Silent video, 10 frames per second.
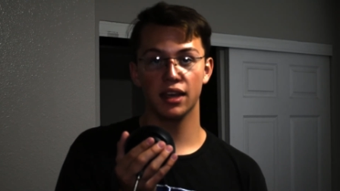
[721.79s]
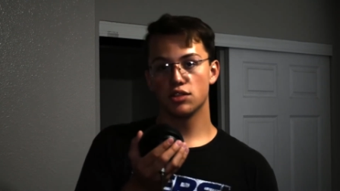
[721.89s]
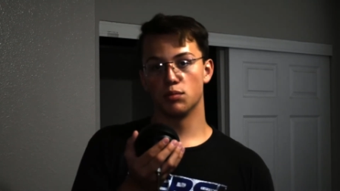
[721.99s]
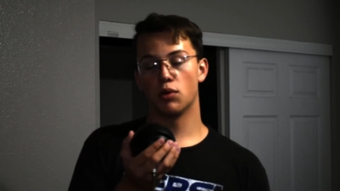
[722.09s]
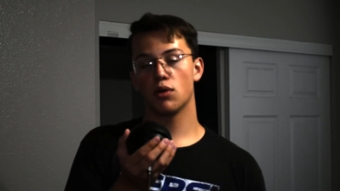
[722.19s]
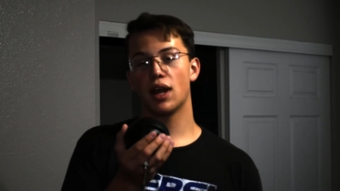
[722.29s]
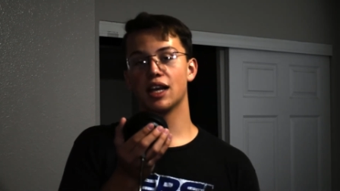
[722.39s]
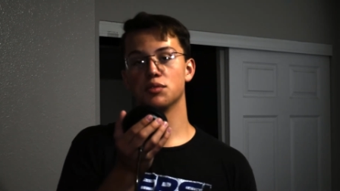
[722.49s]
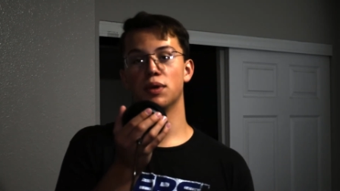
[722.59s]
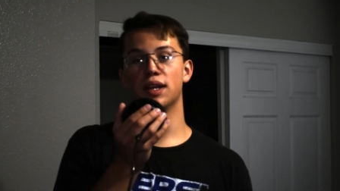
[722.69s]
Support
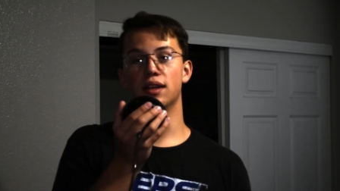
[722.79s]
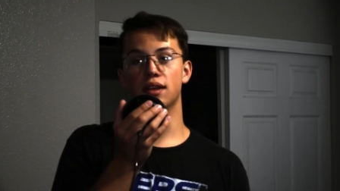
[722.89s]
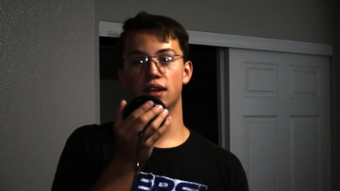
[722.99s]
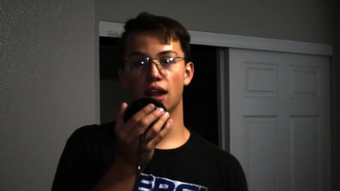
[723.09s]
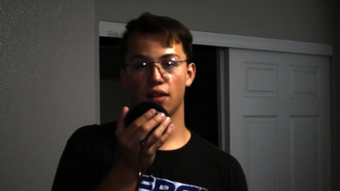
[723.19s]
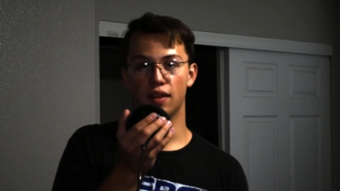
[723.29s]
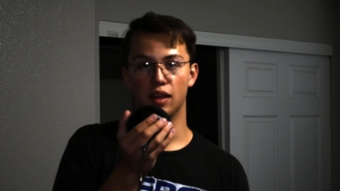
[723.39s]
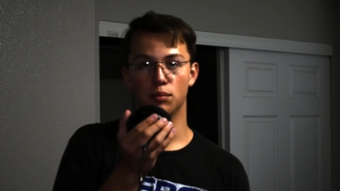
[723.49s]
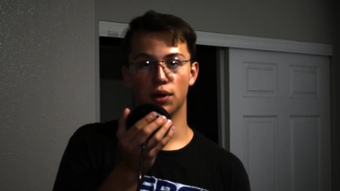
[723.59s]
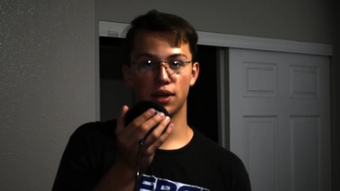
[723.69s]
has been
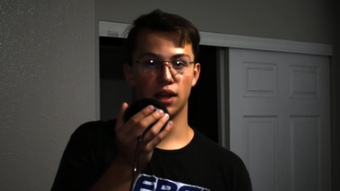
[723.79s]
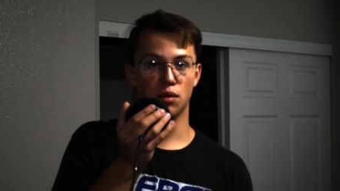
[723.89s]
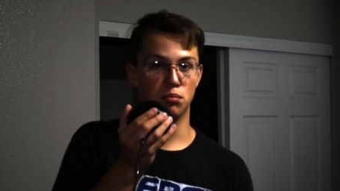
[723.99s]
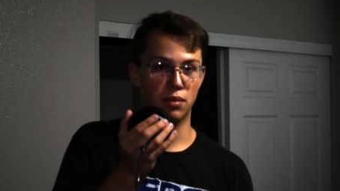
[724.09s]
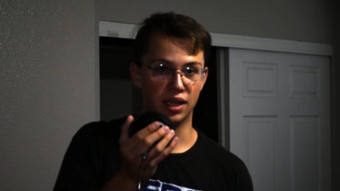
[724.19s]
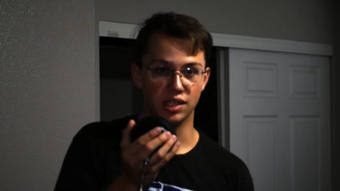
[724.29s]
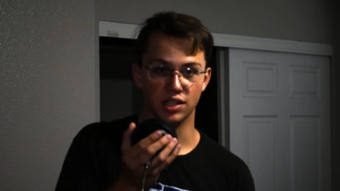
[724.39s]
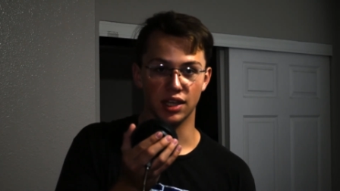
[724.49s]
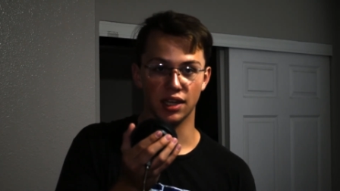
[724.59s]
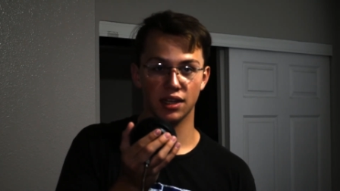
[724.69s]
nothing but
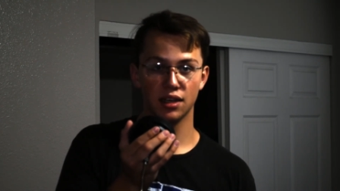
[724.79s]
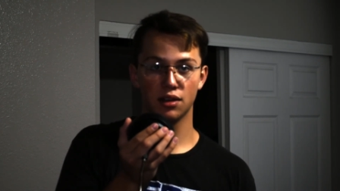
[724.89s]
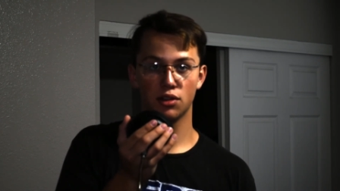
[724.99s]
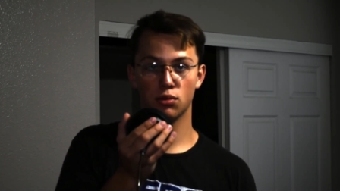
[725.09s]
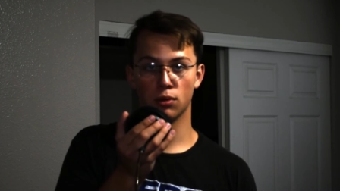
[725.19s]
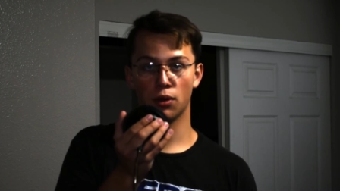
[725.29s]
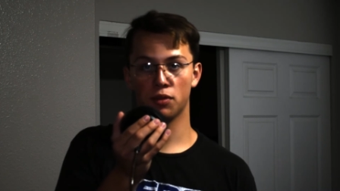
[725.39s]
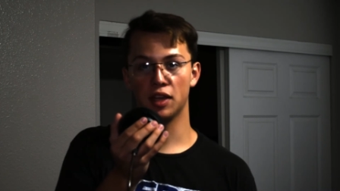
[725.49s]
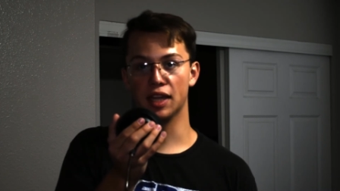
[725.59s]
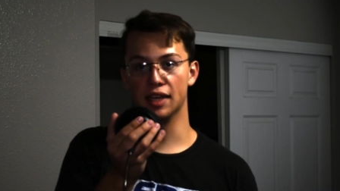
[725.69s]
amazing throughout
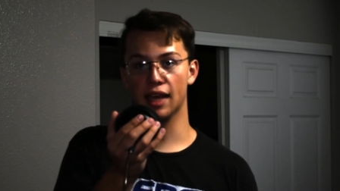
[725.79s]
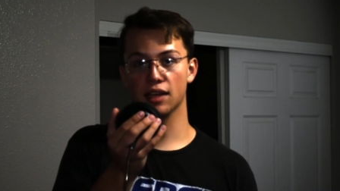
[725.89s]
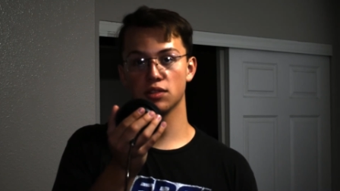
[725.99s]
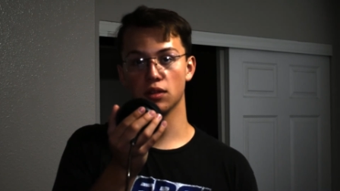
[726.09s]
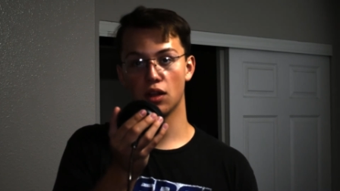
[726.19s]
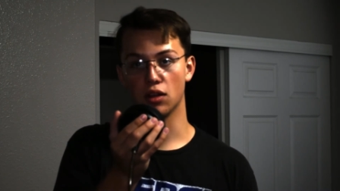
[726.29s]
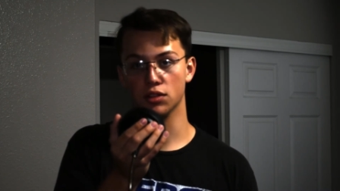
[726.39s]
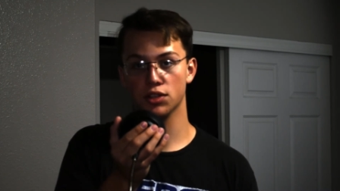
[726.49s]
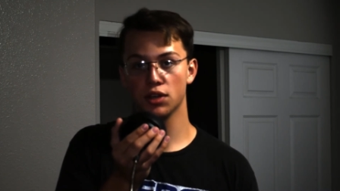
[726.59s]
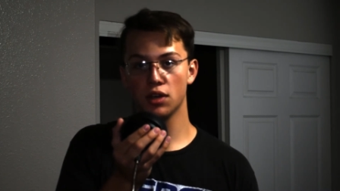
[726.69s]
the Index
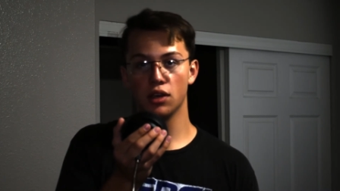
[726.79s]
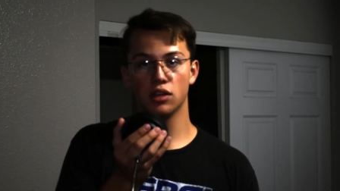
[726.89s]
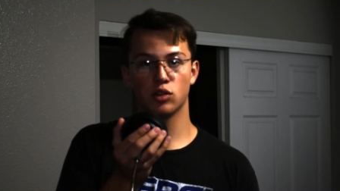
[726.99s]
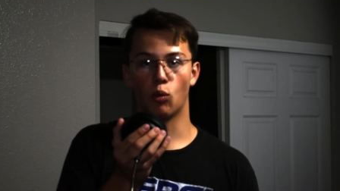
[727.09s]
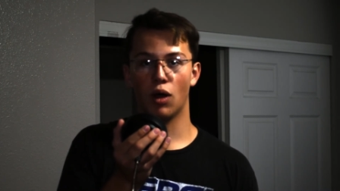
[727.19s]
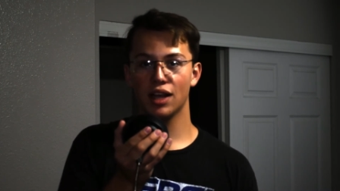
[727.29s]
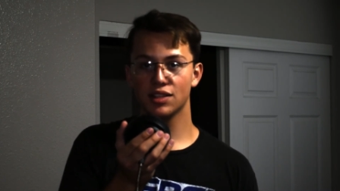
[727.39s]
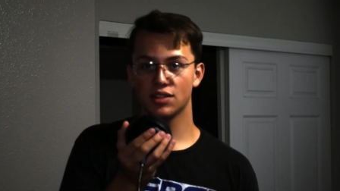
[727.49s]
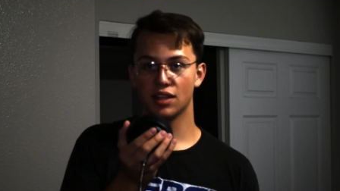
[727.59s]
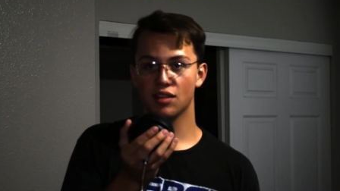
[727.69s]
launch. So why
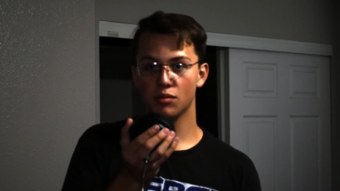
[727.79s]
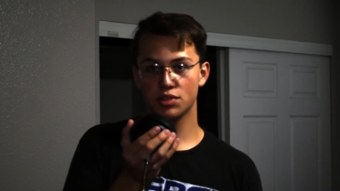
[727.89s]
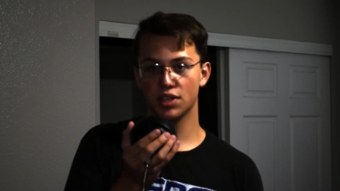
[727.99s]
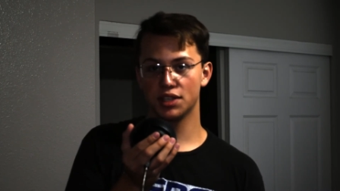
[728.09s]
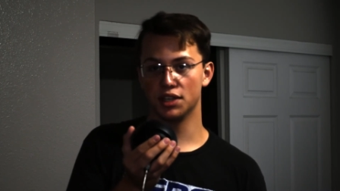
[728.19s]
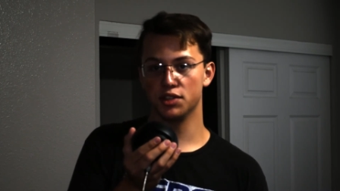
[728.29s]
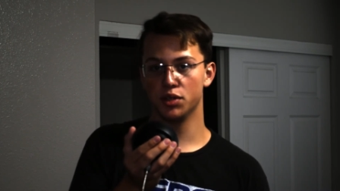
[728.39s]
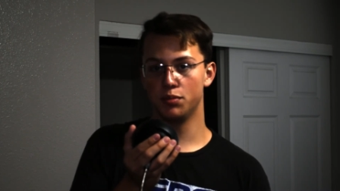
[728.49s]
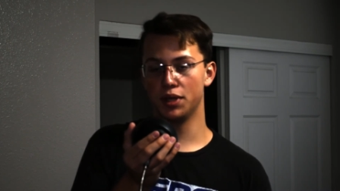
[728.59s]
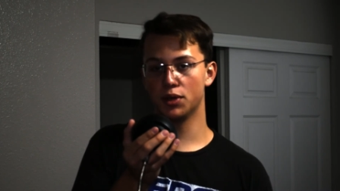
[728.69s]
is the thumbstick
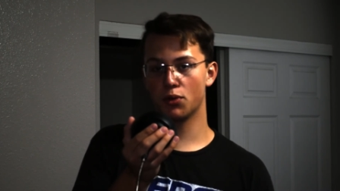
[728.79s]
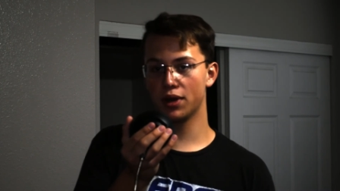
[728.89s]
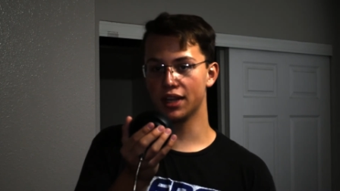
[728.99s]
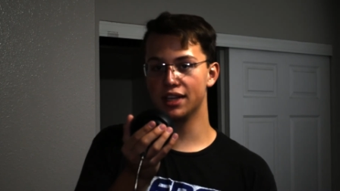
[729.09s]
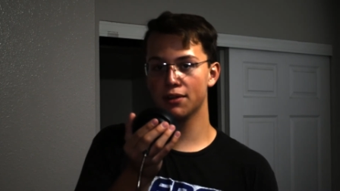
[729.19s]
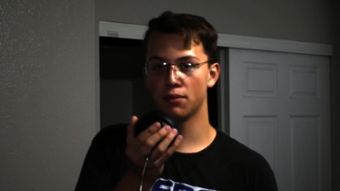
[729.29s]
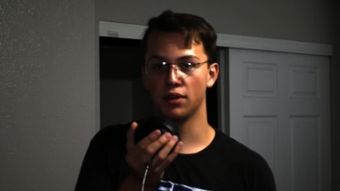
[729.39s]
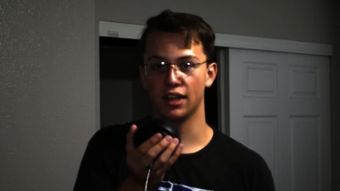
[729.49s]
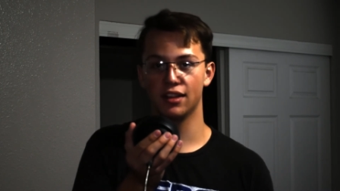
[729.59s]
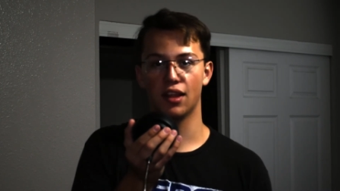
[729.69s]
issue being treated
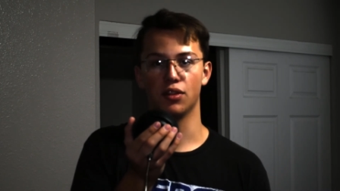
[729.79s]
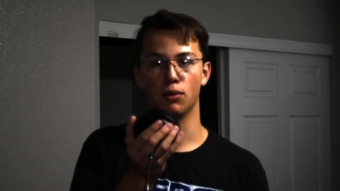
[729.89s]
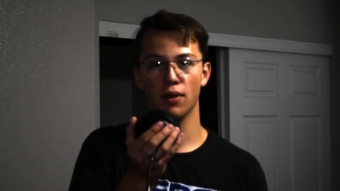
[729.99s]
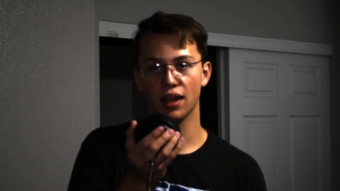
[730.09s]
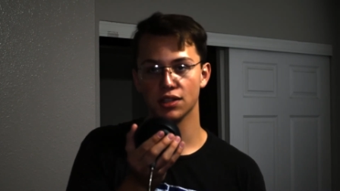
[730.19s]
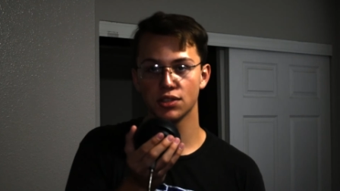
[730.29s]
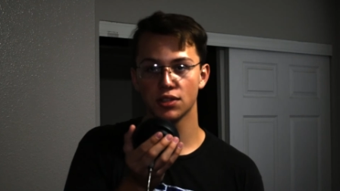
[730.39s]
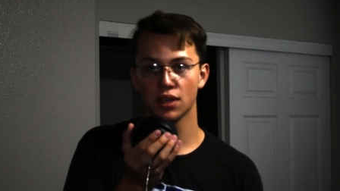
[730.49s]
differently than the rest?